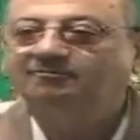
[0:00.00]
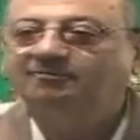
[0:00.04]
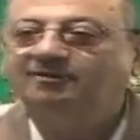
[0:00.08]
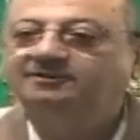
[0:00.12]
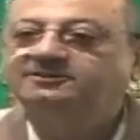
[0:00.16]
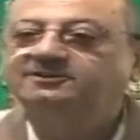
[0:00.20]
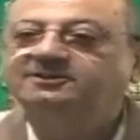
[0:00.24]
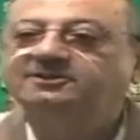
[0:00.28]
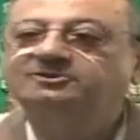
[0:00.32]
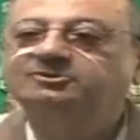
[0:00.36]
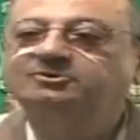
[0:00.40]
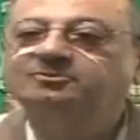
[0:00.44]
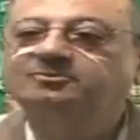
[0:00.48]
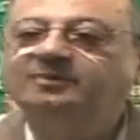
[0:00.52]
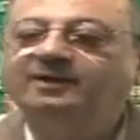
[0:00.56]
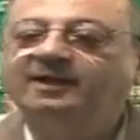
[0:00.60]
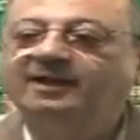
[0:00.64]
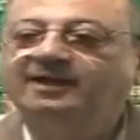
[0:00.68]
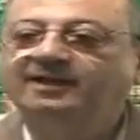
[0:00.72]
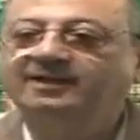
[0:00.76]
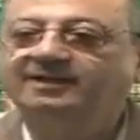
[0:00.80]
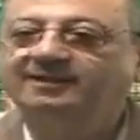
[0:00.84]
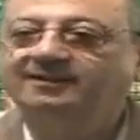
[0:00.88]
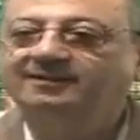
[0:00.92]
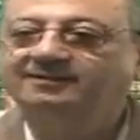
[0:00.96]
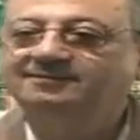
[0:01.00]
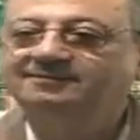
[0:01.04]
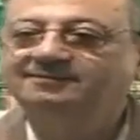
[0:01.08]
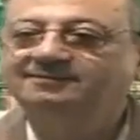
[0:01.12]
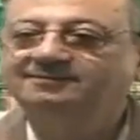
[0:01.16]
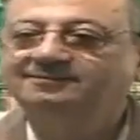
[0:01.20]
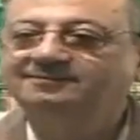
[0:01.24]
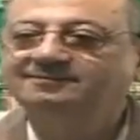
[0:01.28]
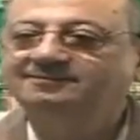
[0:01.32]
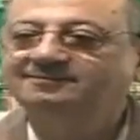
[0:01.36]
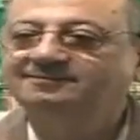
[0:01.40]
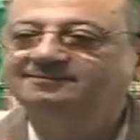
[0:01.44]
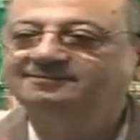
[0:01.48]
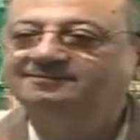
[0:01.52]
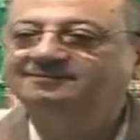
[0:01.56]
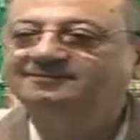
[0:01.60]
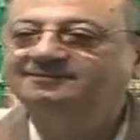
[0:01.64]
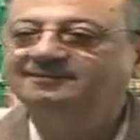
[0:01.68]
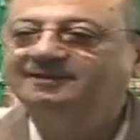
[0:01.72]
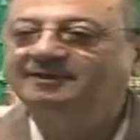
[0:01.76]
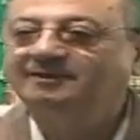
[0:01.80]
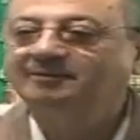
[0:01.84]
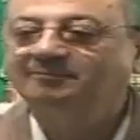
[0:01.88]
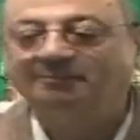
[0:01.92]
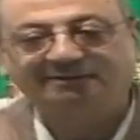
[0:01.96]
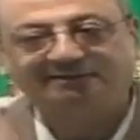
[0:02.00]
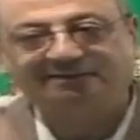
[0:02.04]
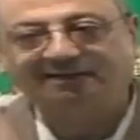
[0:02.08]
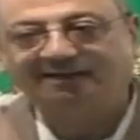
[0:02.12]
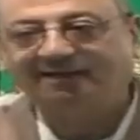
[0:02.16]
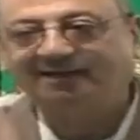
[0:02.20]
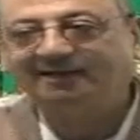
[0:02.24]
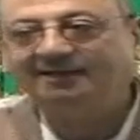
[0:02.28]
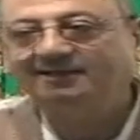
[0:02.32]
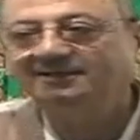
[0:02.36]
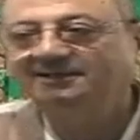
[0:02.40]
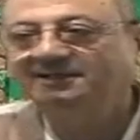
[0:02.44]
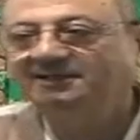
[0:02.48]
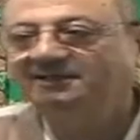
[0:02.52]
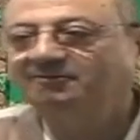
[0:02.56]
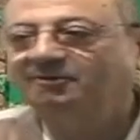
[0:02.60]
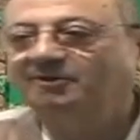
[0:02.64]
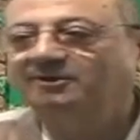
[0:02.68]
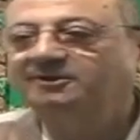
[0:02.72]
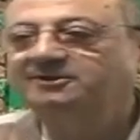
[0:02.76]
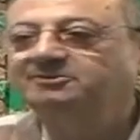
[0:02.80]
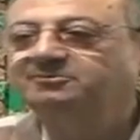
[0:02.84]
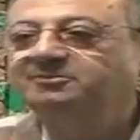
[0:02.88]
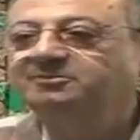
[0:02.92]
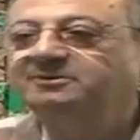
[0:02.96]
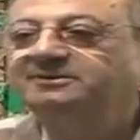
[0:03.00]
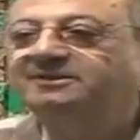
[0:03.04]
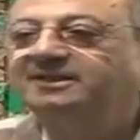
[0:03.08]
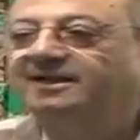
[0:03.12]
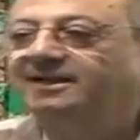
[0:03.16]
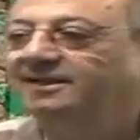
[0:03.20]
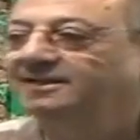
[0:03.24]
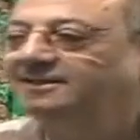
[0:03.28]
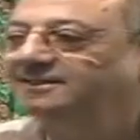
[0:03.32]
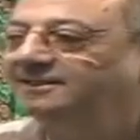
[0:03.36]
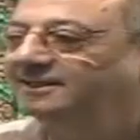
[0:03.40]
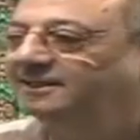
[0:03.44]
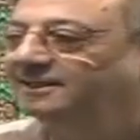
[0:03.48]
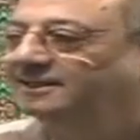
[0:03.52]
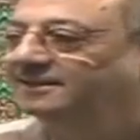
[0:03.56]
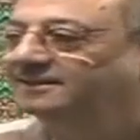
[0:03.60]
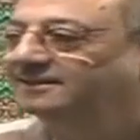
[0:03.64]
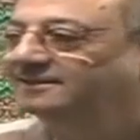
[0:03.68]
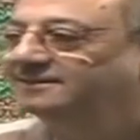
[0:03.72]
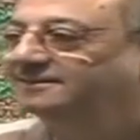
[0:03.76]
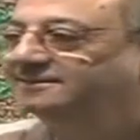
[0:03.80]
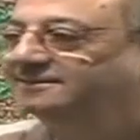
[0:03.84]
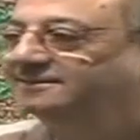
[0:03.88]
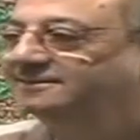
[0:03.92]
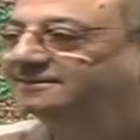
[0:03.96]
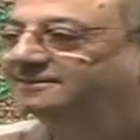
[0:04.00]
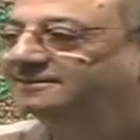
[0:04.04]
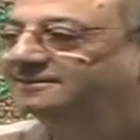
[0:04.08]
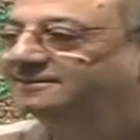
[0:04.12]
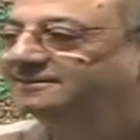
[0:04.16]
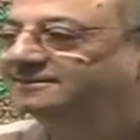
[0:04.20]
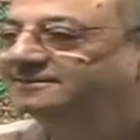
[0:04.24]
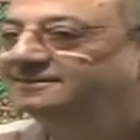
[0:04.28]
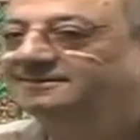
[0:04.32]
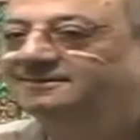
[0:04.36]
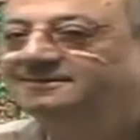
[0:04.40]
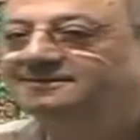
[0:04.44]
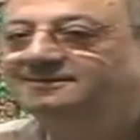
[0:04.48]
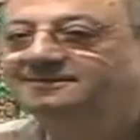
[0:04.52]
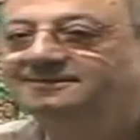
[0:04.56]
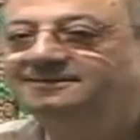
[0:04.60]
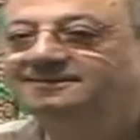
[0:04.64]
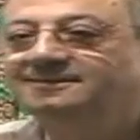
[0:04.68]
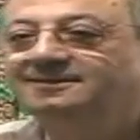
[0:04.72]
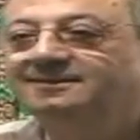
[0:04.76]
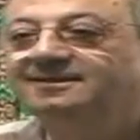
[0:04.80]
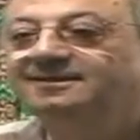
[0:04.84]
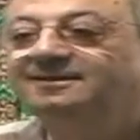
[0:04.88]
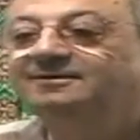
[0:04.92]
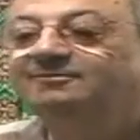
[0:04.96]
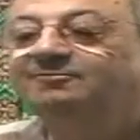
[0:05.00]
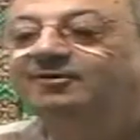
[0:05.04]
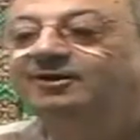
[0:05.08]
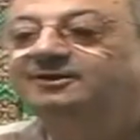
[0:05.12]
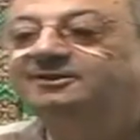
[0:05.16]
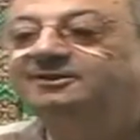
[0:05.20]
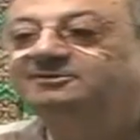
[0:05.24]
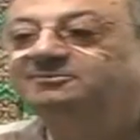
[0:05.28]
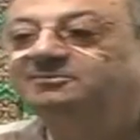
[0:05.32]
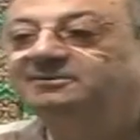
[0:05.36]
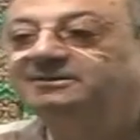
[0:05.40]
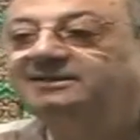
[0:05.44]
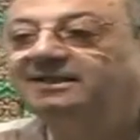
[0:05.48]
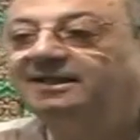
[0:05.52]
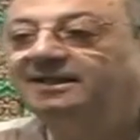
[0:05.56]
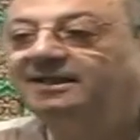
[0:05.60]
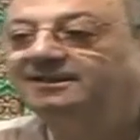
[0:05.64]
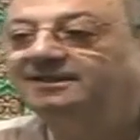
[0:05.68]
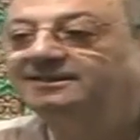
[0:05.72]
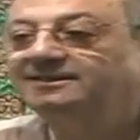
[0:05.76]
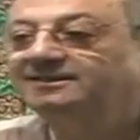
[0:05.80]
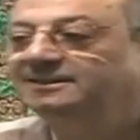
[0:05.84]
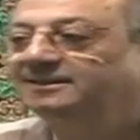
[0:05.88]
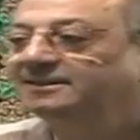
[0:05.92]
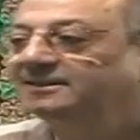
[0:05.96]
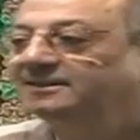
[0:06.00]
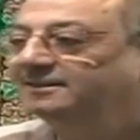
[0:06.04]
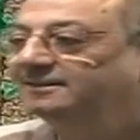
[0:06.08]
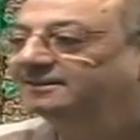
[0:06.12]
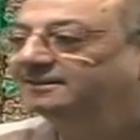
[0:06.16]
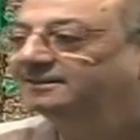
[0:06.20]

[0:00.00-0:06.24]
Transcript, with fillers: What did you buy? Mitaraini. What is mitaraini? What is mitaraini?